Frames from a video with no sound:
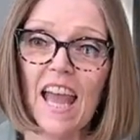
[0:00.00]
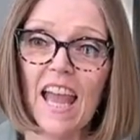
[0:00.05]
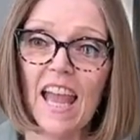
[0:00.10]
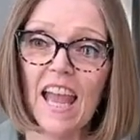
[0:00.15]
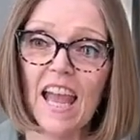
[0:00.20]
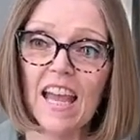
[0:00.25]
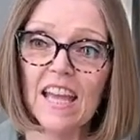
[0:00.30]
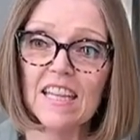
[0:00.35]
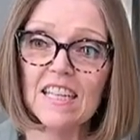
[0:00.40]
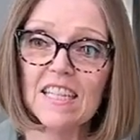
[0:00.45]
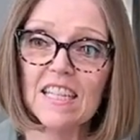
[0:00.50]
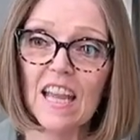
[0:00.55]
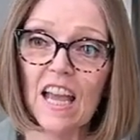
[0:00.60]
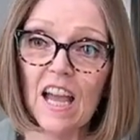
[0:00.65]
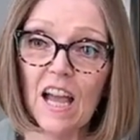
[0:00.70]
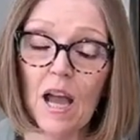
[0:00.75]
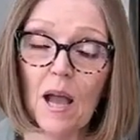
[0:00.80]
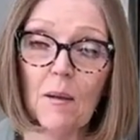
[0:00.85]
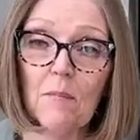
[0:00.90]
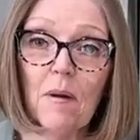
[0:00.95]
And
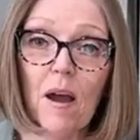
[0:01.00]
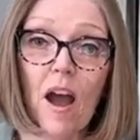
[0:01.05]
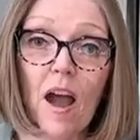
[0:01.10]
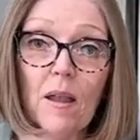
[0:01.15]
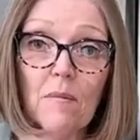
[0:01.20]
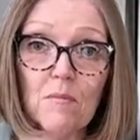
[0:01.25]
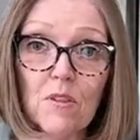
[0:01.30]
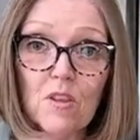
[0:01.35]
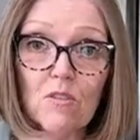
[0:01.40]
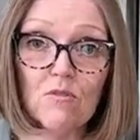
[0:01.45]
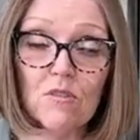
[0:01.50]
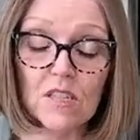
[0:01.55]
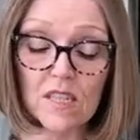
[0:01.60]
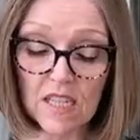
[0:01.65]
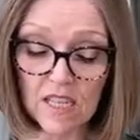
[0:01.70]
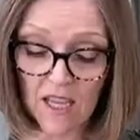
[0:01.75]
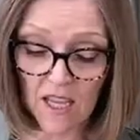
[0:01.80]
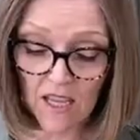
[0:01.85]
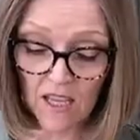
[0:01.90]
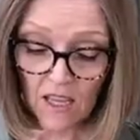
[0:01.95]
I'm
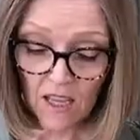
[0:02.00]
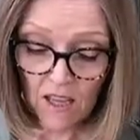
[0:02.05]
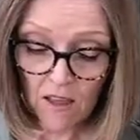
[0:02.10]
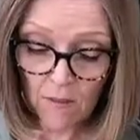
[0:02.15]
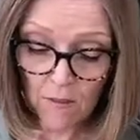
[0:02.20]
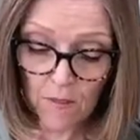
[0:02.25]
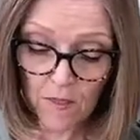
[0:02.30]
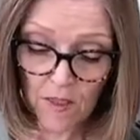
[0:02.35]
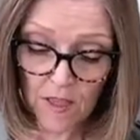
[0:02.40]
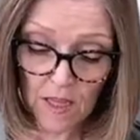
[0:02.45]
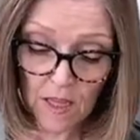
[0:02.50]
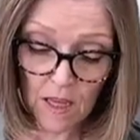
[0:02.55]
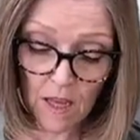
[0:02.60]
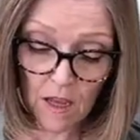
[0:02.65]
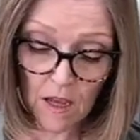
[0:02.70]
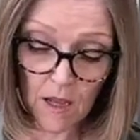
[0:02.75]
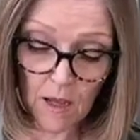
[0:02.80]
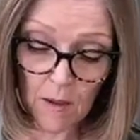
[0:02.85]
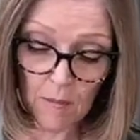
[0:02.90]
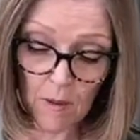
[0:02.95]
using the,
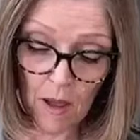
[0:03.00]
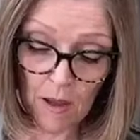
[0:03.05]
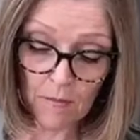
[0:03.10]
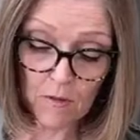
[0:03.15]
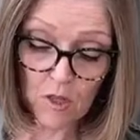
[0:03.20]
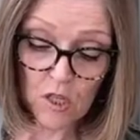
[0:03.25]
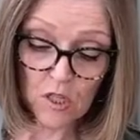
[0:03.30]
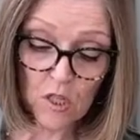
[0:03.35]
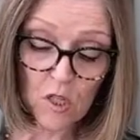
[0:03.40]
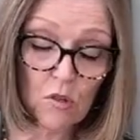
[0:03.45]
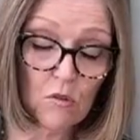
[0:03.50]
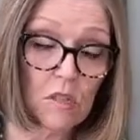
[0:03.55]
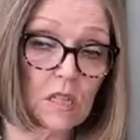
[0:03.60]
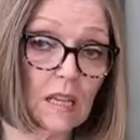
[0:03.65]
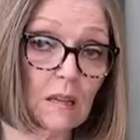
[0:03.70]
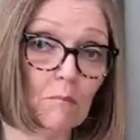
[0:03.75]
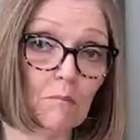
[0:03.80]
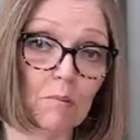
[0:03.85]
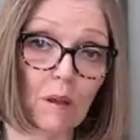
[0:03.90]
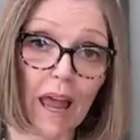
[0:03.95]
I'm just
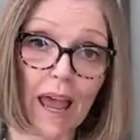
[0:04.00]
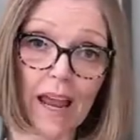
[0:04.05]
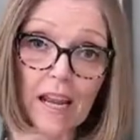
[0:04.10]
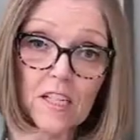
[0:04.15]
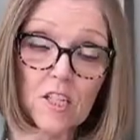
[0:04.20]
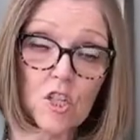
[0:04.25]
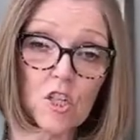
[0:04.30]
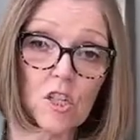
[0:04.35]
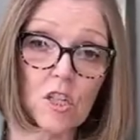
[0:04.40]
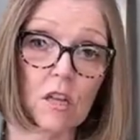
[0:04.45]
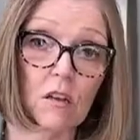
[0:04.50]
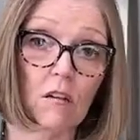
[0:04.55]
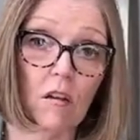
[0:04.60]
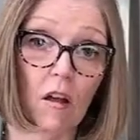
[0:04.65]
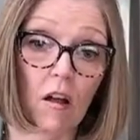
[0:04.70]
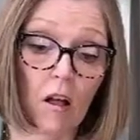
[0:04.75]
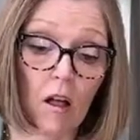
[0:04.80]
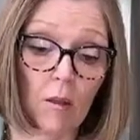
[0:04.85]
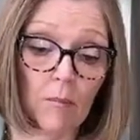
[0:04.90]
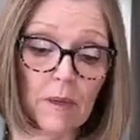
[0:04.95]
using blanched
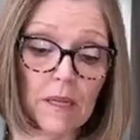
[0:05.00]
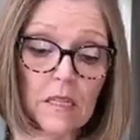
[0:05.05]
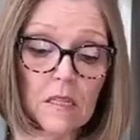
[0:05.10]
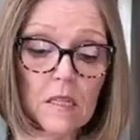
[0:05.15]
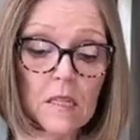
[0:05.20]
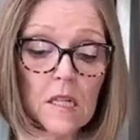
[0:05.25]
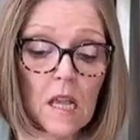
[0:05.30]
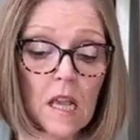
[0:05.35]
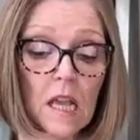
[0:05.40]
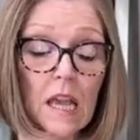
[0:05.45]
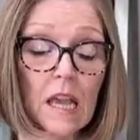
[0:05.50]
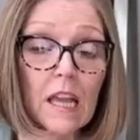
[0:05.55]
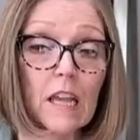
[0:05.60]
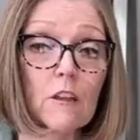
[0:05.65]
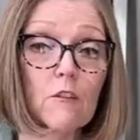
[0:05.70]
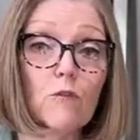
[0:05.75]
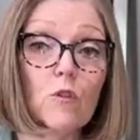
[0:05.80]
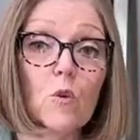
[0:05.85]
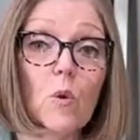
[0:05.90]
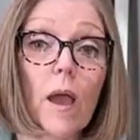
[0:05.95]
almonds.
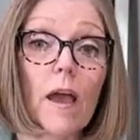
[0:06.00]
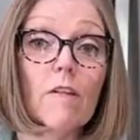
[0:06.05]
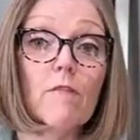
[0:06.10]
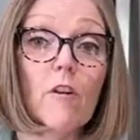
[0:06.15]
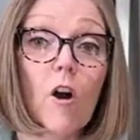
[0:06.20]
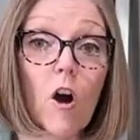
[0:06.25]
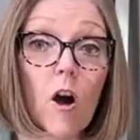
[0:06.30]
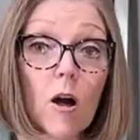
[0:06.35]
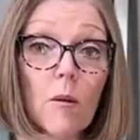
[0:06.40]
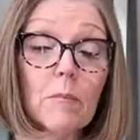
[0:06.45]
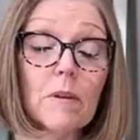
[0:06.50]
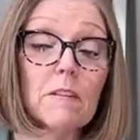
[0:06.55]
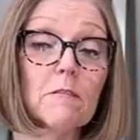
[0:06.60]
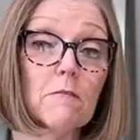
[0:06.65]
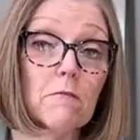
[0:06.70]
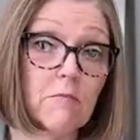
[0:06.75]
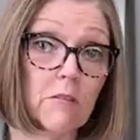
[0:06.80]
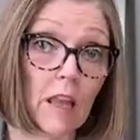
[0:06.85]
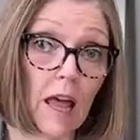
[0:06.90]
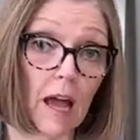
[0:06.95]
If you have
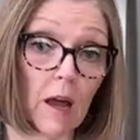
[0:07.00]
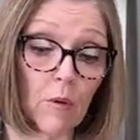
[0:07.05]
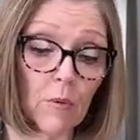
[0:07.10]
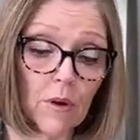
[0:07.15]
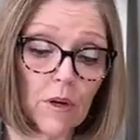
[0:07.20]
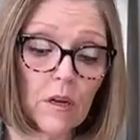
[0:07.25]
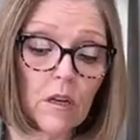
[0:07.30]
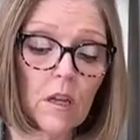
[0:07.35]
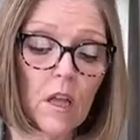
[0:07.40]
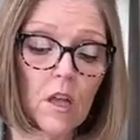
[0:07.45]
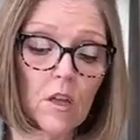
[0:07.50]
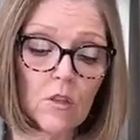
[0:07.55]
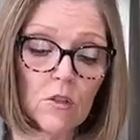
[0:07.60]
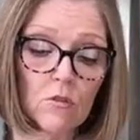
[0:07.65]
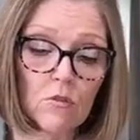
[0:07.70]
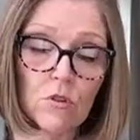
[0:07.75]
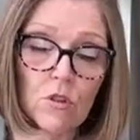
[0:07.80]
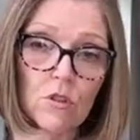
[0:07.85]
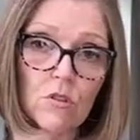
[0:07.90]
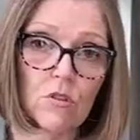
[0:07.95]
almond flour,
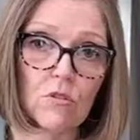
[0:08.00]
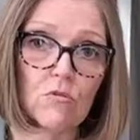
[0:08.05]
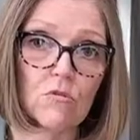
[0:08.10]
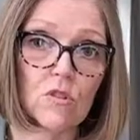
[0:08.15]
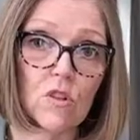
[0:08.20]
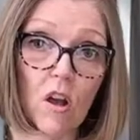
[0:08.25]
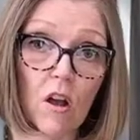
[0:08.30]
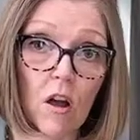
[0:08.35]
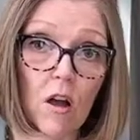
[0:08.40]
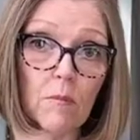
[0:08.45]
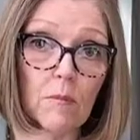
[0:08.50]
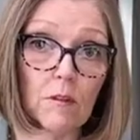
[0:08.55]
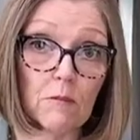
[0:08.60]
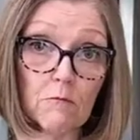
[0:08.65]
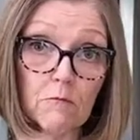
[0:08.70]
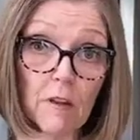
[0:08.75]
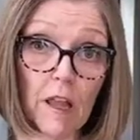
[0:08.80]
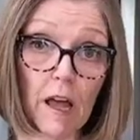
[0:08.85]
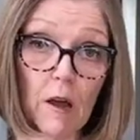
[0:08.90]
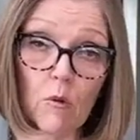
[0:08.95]
you could use
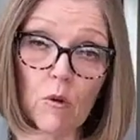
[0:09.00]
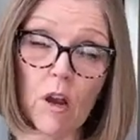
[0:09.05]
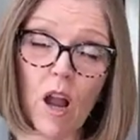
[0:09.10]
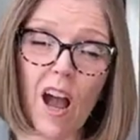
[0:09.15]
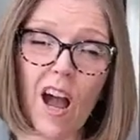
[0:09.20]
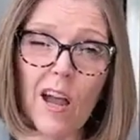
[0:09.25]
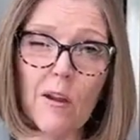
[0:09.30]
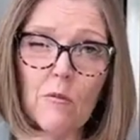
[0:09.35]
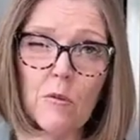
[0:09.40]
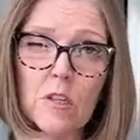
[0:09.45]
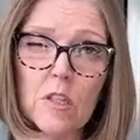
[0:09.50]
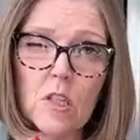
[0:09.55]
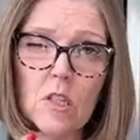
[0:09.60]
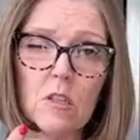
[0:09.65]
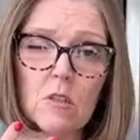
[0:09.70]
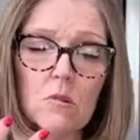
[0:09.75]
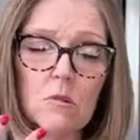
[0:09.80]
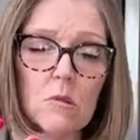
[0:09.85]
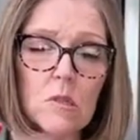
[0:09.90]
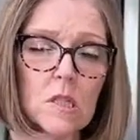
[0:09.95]
almond flour. I would
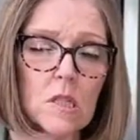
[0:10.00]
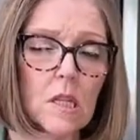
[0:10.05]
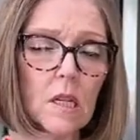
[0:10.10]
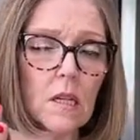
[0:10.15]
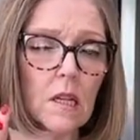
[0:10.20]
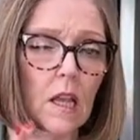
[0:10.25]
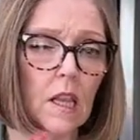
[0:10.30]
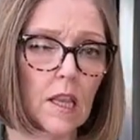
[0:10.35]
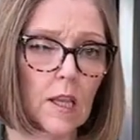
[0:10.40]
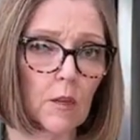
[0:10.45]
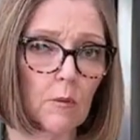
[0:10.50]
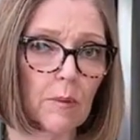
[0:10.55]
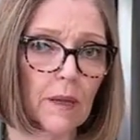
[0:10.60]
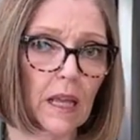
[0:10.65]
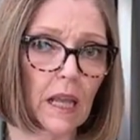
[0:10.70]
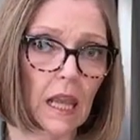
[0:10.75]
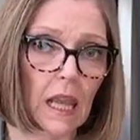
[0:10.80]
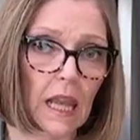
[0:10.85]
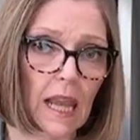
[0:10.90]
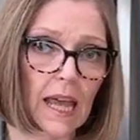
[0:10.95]
use a little
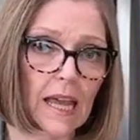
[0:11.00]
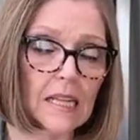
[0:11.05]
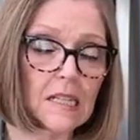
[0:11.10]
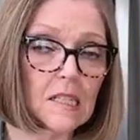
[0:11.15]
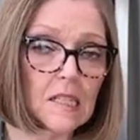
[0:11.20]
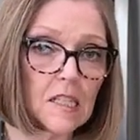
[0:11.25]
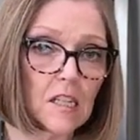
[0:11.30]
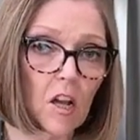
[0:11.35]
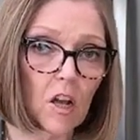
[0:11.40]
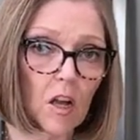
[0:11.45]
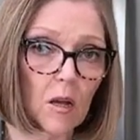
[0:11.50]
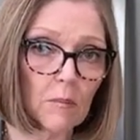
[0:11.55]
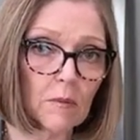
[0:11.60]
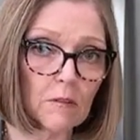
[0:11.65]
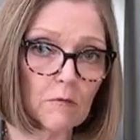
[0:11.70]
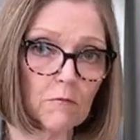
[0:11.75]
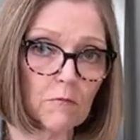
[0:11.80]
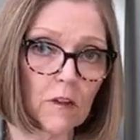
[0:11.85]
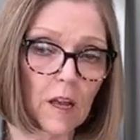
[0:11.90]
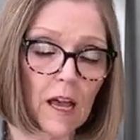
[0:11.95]
bit less
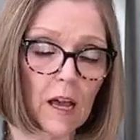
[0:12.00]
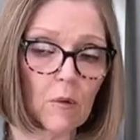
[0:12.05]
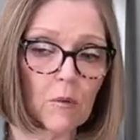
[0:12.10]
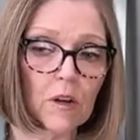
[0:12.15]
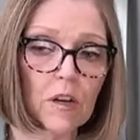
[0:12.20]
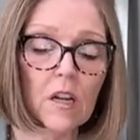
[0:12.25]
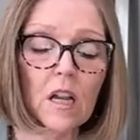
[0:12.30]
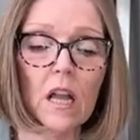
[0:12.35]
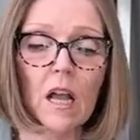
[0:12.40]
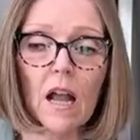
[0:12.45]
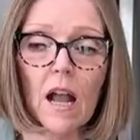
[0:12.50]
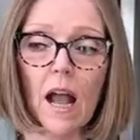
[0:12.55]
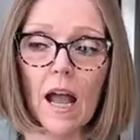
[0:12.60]
almond flour.